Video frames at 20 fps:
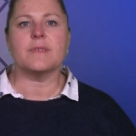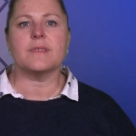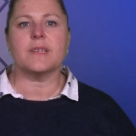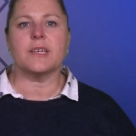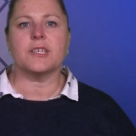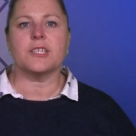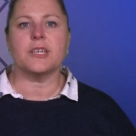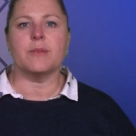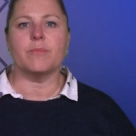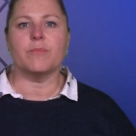
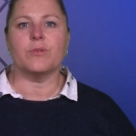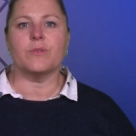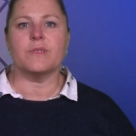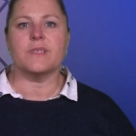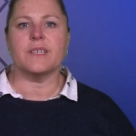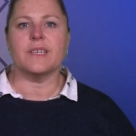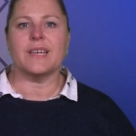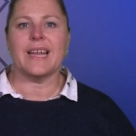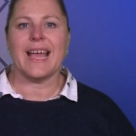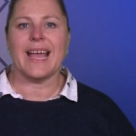such inputs
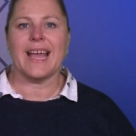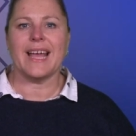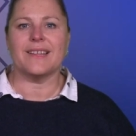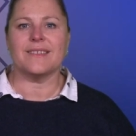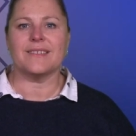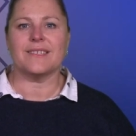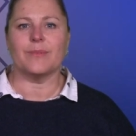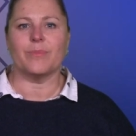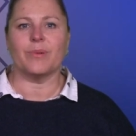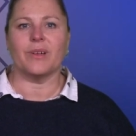enhance
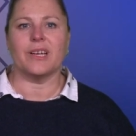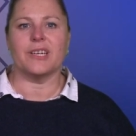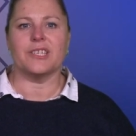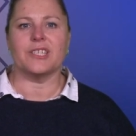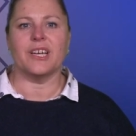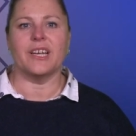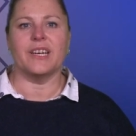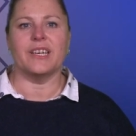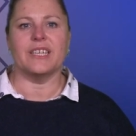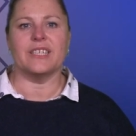supply
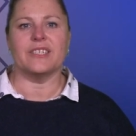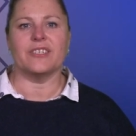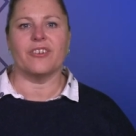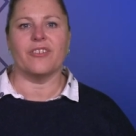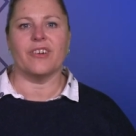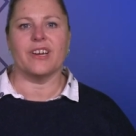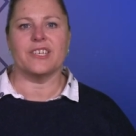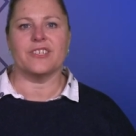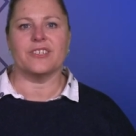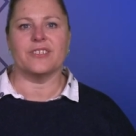chain
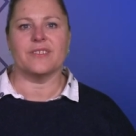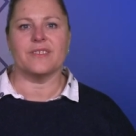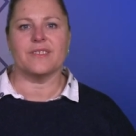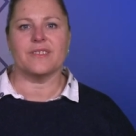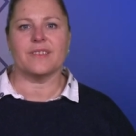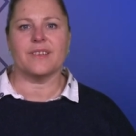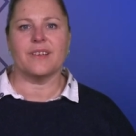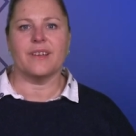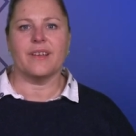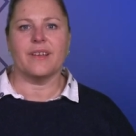integrations.
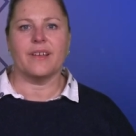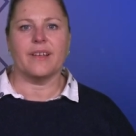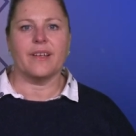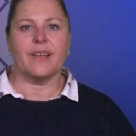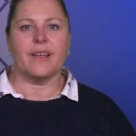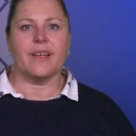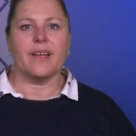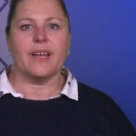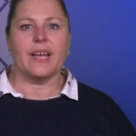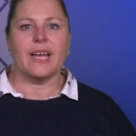
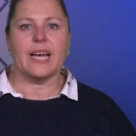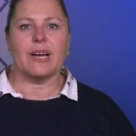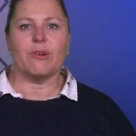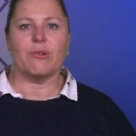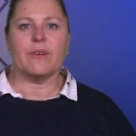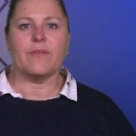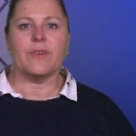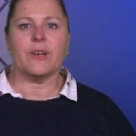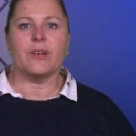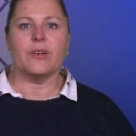
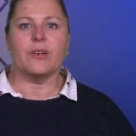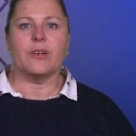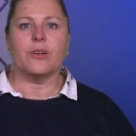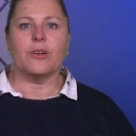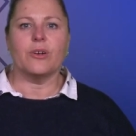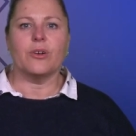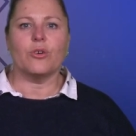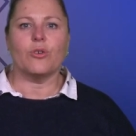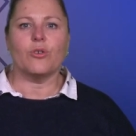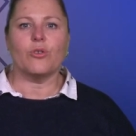However,
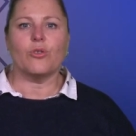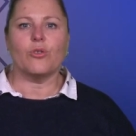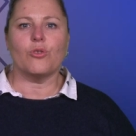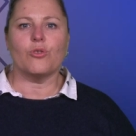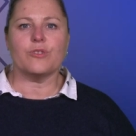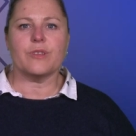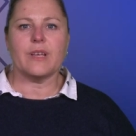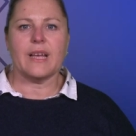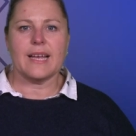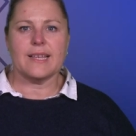
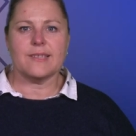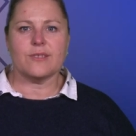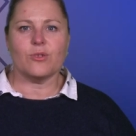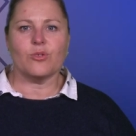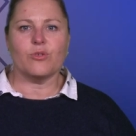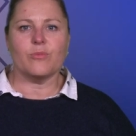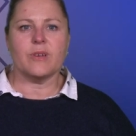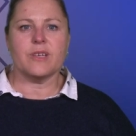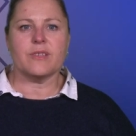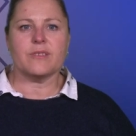all, as
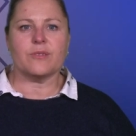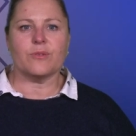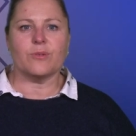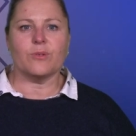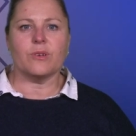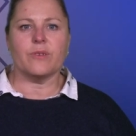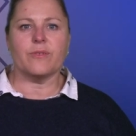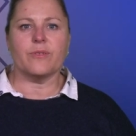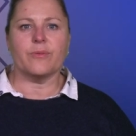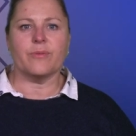almost
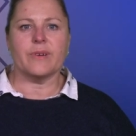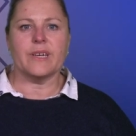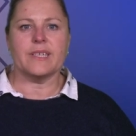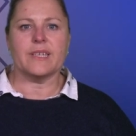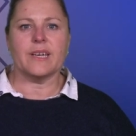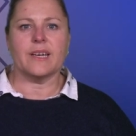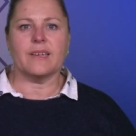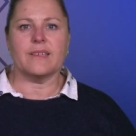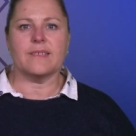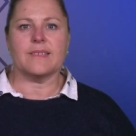all of the
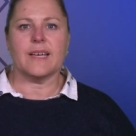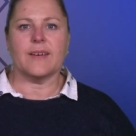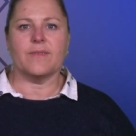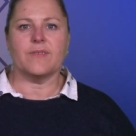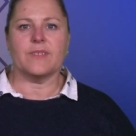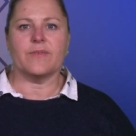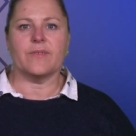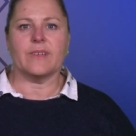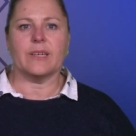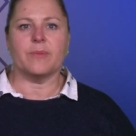retailers have
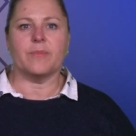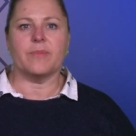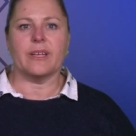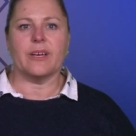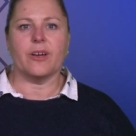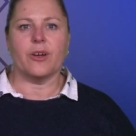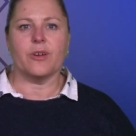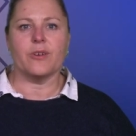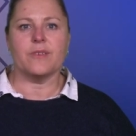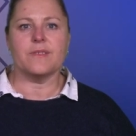developed their
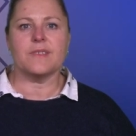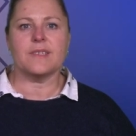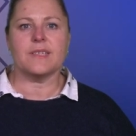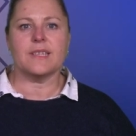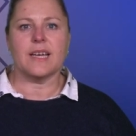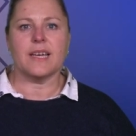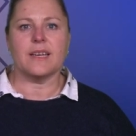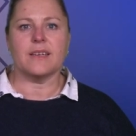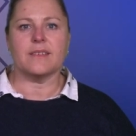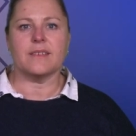own
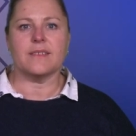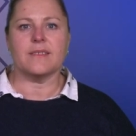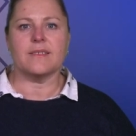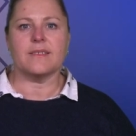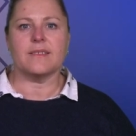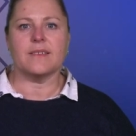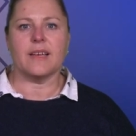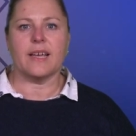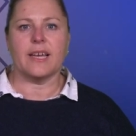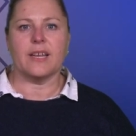standards
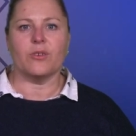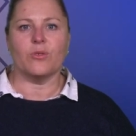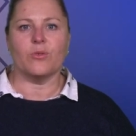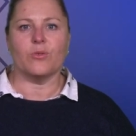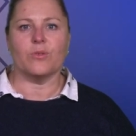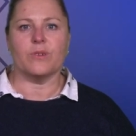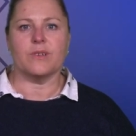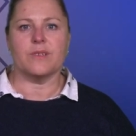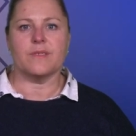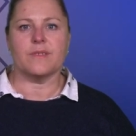and
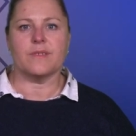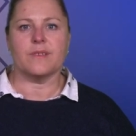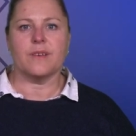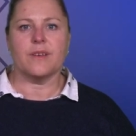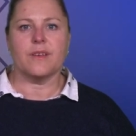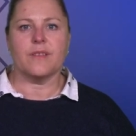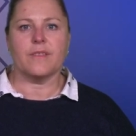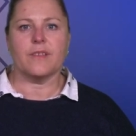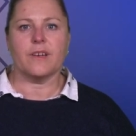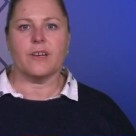audits,
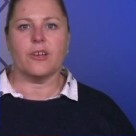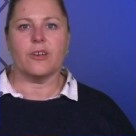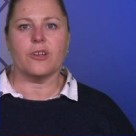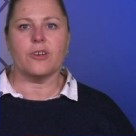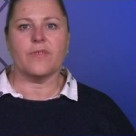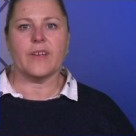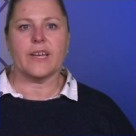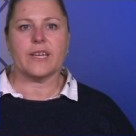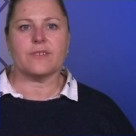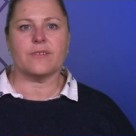the load of
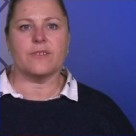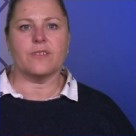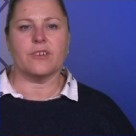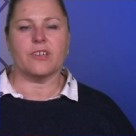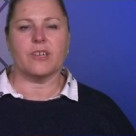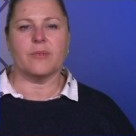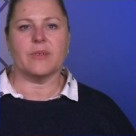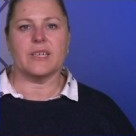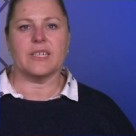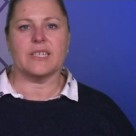extra
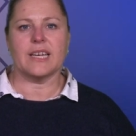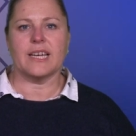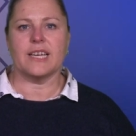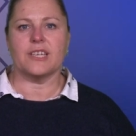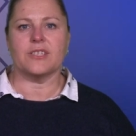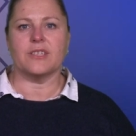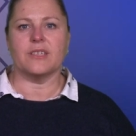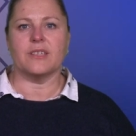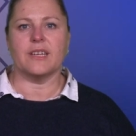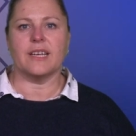
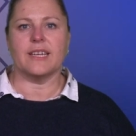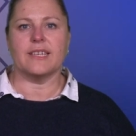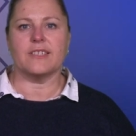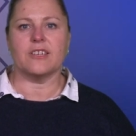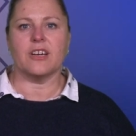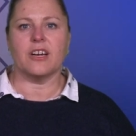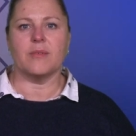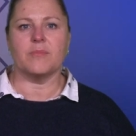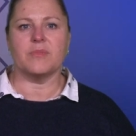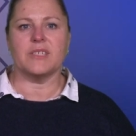documentation and
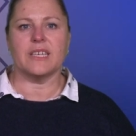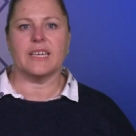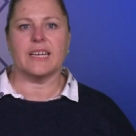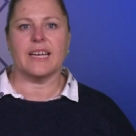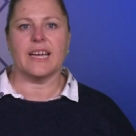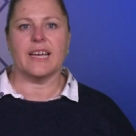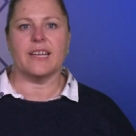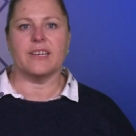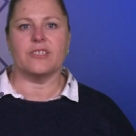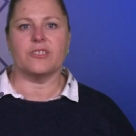time
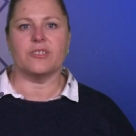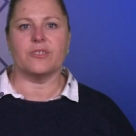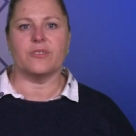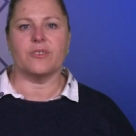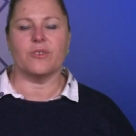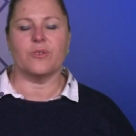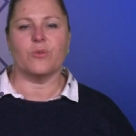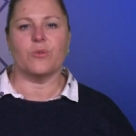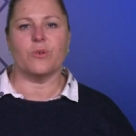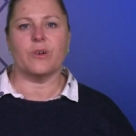dedicated to
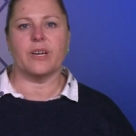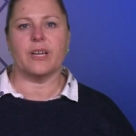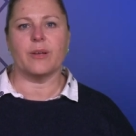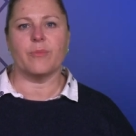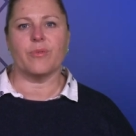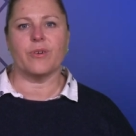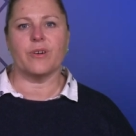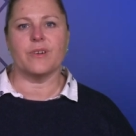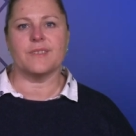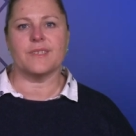the auditing
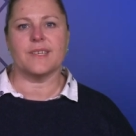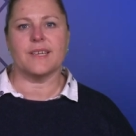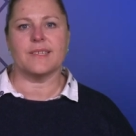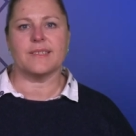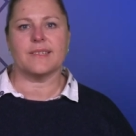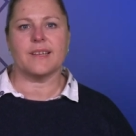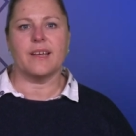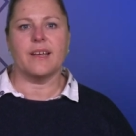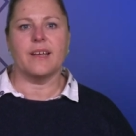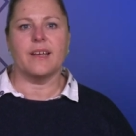process